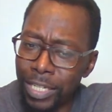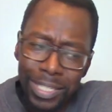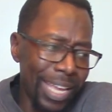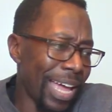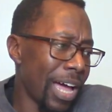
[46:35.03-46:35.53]
They
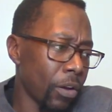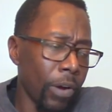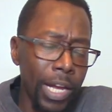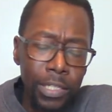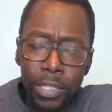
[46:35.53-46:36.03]
say,
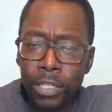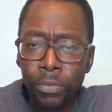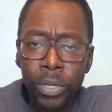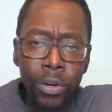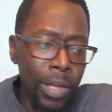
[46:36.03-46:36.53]
Christ
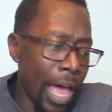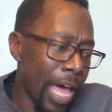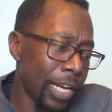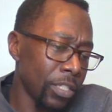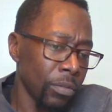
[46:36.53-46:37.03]
isn't real,
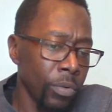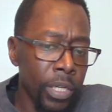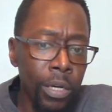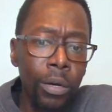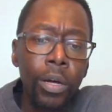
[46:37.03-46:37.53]
God isn't
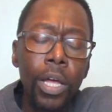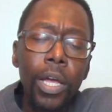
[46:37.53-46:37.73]
real.